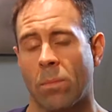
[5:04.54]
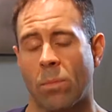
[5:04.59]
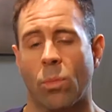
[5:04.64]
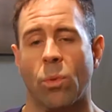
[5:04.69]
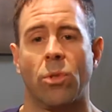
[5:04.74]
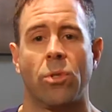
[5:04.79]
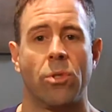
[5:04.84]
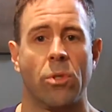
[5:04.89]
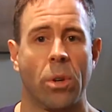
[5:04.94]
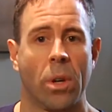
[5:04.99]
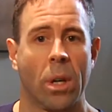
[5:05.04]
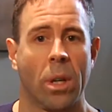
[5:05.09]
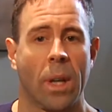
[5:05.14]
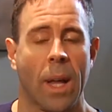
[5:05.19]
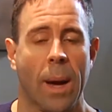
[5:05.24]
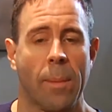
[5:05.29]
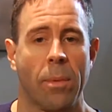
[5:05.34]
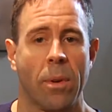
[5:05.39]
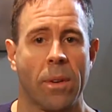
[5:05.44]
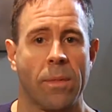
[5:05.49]
we'll do a
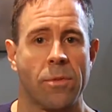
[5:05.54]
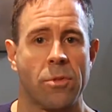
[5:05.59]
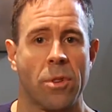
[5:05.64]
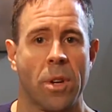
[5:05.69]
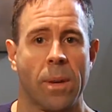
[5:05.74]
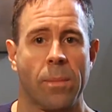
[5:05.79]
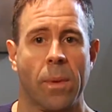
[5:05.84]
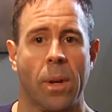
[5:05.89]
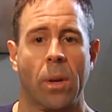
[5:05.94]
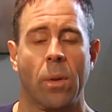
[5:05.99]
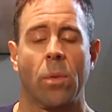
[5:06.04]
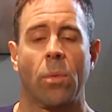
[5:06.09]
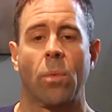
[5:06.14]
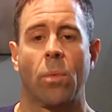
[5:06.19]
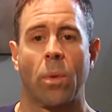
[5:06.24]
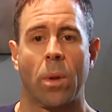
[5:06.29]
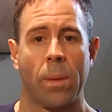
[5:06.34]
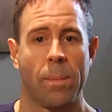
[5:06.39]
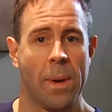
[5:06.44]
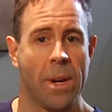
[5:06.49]
collaborative treatment
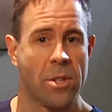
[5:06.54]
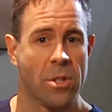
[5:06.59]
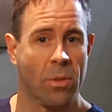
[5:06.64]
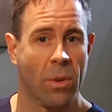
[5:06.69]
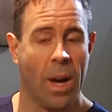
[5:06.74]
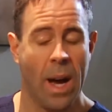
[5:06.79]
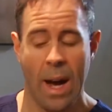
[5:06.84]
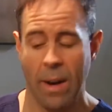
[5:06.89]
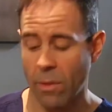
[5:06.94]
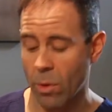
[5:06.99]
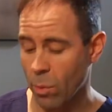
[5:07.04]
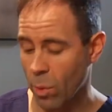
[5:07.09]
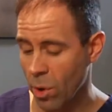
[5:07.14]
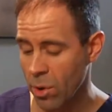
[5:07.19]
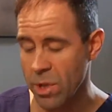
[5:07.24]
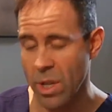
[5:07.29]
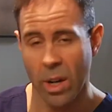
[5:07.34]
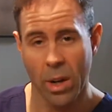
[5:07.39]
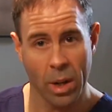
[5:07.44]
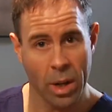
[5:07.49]
where the patient will have a
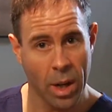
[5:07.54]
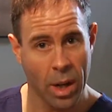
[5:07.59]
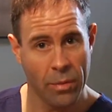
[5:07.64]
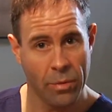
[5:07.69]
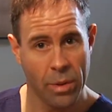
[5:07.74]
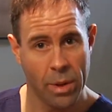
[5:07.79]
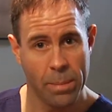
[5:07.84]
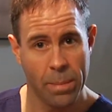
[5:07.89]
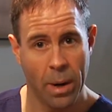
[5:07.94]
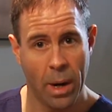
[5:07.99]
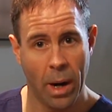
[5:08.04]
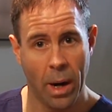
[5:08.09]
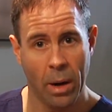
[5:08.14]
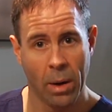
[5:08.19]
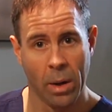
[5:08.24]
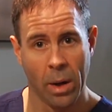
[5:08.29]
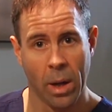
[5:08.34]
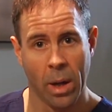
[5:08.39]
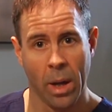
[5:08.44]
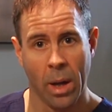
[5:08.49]
rotator cuff repair.
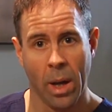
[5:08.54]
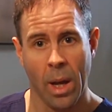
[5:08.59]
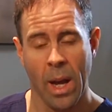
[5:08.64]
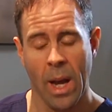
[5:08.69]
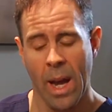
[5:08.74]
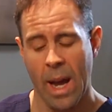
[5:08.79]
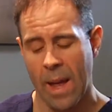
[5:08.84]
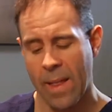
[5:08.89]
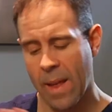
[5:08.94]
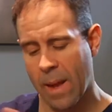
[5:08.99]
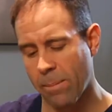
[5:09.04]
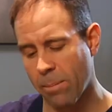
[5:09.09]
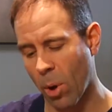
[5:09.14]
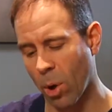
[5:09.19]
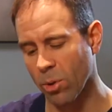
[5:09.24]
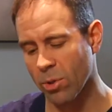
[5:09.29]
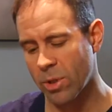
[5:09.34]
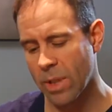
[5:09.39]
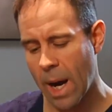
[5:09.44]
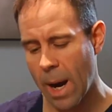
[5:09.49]
And then
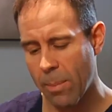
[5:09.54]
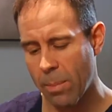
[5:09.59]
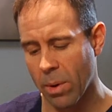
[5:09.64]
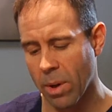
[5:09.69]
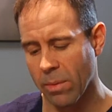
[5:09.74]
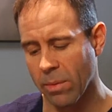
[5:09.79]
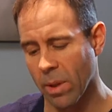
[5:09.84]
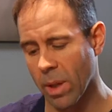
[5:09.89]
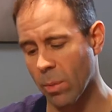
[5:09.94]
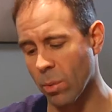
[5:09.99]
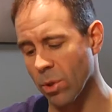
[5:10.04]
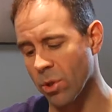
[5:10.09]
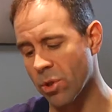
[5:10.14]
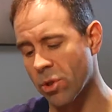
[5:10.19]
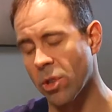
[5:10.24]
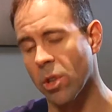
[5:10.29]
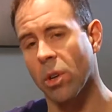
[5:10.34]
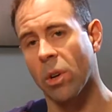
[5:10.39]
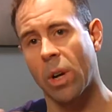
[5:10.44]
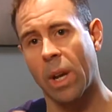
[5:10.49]
post-operatively, we'll
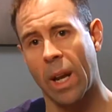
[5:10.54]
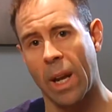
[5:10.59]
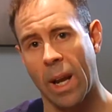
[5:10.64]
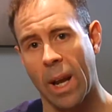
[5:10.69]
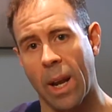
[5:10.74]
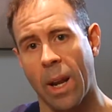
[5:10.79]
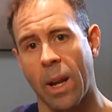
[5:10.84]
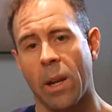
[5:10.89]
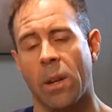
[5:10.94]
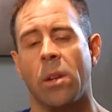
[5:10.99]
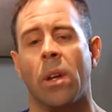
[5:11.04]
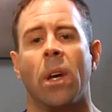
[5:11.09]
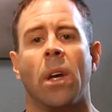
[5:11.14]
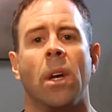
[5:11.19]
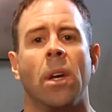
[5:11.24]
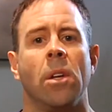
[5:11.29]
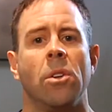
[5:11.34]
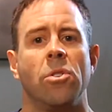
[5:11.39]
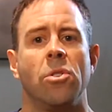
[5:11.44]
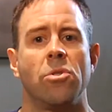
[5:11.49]
still get in and
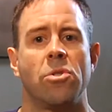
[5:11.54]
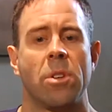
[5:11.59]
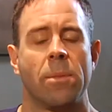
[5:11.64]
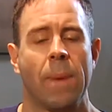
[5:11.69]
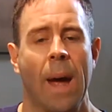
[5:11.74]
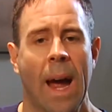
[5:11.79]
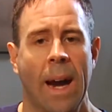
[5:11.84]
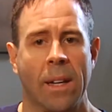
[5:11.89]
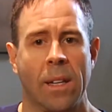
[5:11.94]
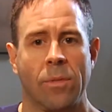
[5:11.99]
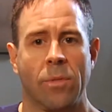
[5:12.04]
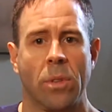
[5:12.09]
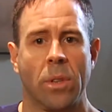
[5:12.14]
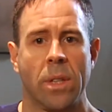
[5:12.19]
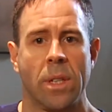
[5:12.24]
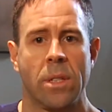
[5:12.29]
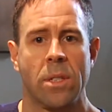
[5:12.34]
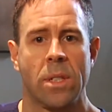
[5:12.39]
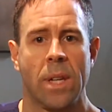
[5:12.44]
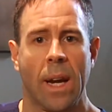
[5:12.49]
do some active
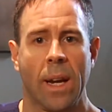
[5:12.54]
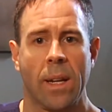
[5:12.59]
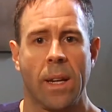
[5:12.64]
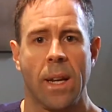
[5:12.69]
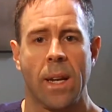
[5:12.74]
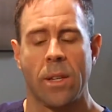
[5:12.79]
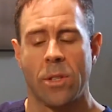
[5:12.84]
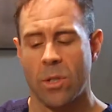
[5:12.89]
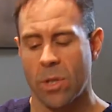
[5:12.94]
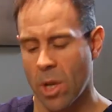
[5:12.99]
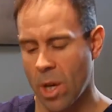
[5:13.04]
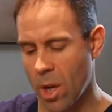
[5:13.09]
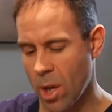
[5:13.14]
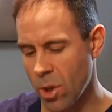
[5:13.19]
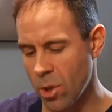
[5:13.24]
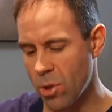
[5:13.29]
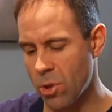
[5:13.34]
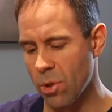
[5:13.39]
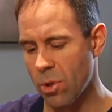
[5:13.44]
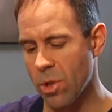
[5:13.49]
release techniques
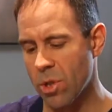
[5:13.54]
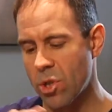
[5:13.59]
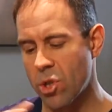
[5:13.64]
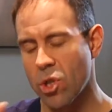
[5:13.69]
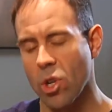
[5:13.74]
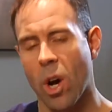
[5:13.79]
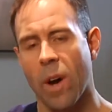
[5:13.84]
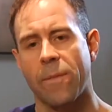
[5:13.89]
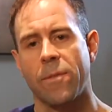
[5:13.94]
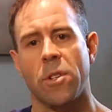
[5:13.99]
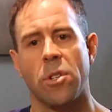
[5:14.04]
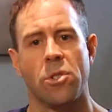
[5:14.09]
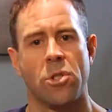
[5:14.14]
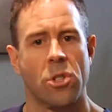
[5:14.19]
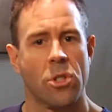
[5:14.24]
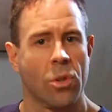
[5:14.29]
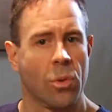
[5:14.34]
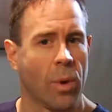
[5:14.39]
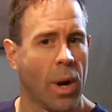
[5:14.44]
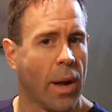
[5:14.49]
to the soft
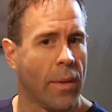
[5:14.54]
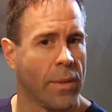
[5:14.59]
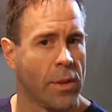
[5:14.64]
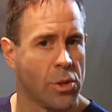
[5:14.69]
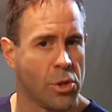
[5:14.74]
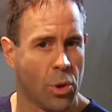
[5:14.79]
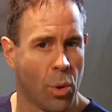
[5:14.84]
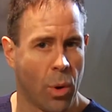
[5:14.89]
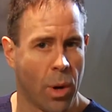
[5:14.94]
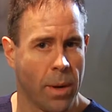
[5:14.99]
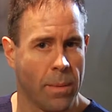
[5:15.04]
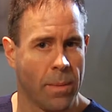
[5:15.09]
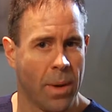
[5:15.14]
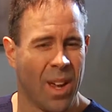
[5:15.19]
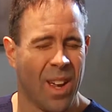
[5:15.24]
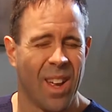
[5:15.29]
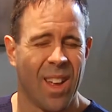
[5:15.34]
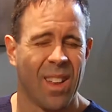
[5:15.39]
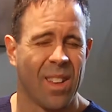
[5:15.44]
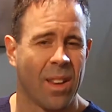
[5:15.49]
tissues around the joint
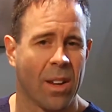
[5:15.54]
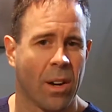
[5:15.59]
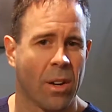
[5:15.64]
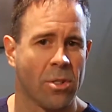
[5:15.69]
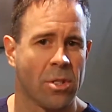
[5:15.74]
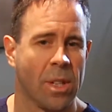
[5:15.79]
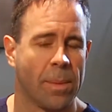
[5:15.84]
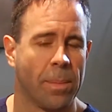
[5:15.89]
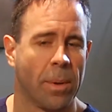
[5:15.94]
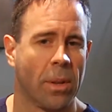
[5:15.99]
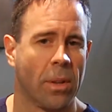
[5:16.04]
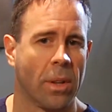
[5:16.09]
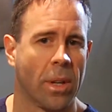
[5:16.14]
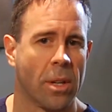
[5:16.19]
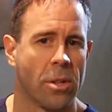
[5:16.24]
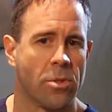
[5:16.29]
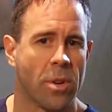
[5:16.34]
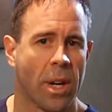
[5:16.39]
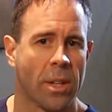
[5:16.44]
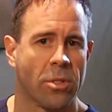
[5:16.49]
that aren't typically
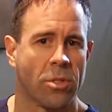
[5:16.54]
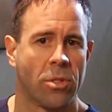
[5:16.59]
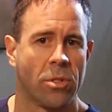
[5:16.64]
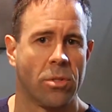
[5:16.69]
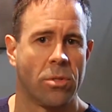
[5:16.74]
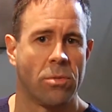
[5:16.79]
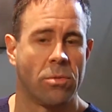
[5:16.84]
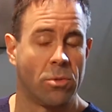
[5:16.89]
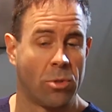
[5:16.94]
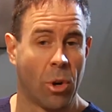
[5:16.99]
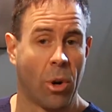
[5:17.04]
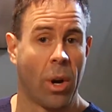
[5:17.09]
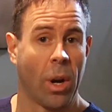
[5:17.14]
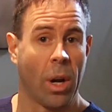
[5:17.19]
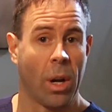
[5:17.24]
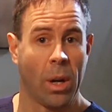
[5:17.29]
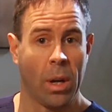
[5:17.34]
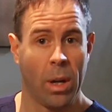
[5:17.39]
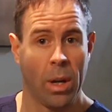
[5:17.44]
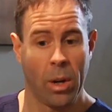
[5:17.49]
addressed during
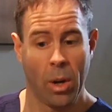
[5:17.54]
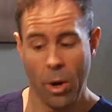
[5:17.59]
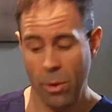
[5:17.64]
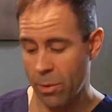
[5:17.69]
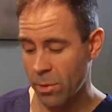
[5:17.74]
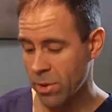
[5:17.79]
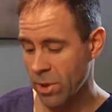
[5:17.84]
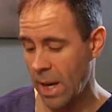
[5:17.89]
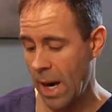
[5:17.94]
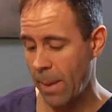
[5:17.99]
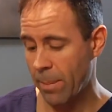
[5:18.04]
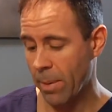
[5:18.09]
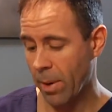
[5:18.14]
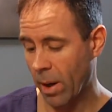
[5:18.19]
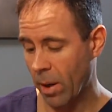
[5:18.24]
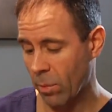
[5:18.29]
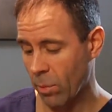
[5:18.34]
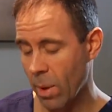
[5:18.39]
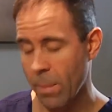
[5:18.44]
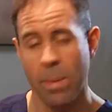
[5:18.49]
an arthroscopic
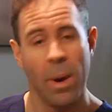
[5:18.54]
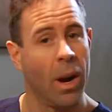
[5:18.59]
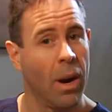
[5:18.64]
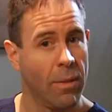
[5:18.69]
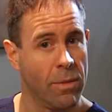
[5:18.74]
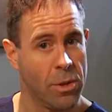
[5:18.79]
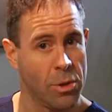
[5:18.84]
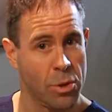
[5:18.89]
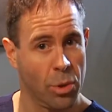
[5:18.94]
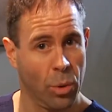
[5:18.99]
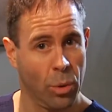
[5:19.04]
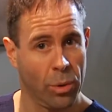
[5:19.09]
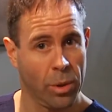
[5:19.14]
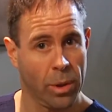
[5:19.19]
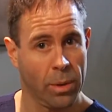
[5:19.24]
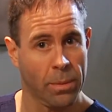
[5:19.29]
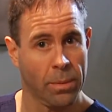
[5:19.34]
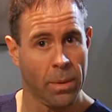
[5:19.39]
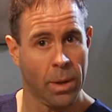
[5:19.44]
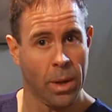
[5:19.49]
repair of the shoulder.